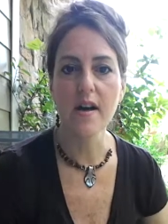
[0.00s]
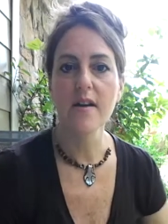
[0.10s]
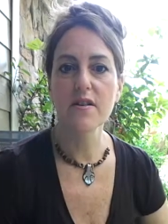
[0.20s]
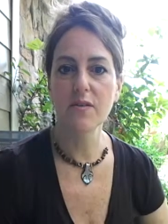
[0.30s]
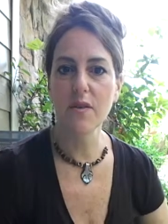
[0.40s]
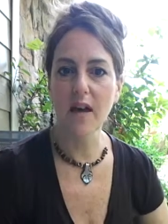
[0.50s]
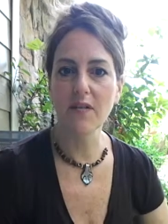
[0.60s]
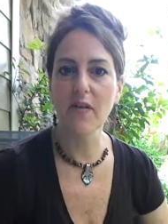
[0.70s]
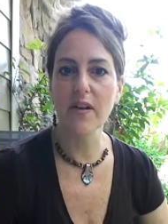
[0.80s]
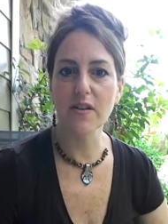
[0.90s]
to
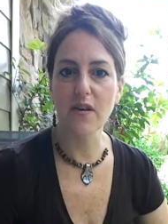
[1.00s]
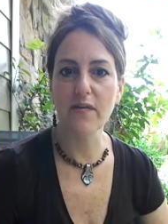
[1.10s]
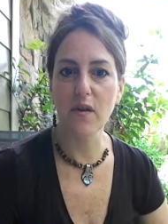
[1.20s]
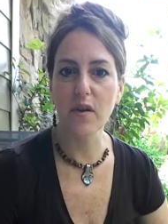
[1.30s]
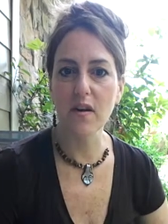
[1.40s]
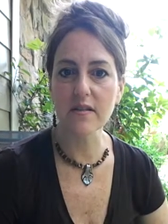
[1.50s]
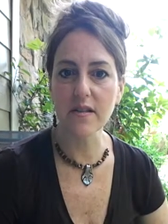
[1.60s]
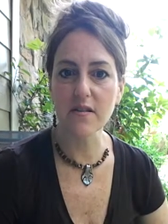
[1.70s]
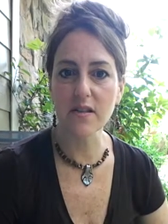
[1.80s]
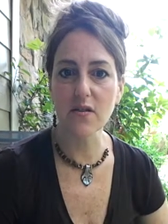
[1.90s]
download that to your phone
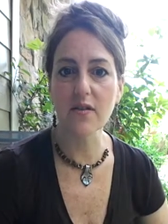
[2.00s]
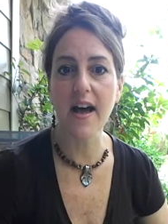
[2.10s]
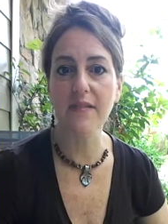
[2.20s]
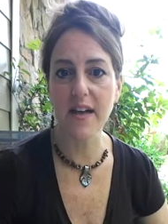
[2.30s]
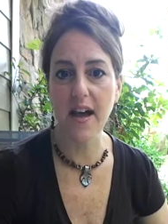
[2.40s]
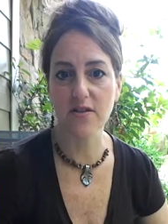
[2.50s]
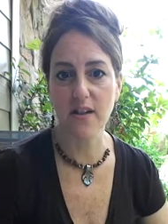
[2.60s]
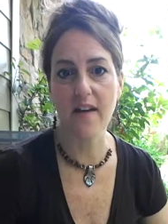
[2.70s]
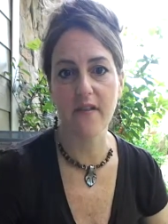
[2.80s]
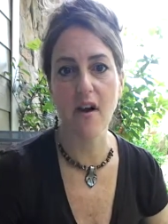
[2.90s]
also, so you don't have to actually
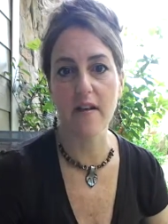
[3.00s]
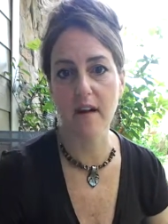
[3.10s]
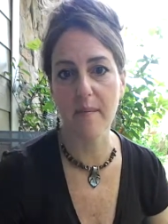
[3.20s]
have a hard copy